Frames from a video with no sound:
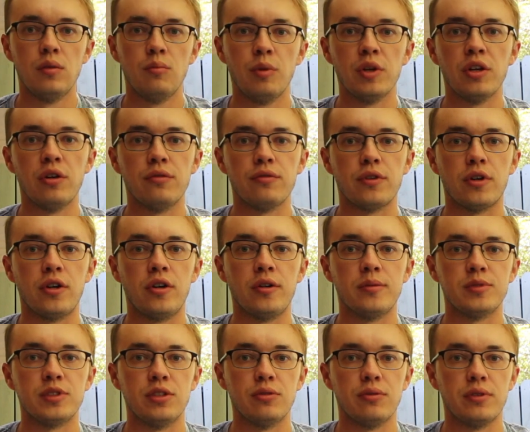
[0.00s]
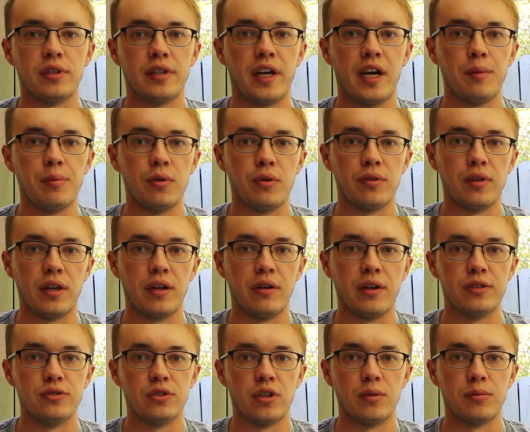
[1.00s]
But overall, I'm still really happy with how
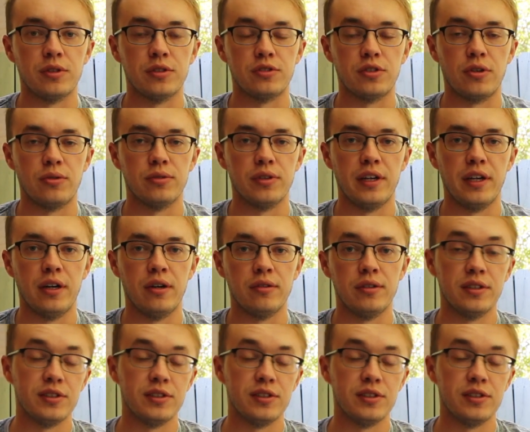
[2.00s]
Andromeda turned out.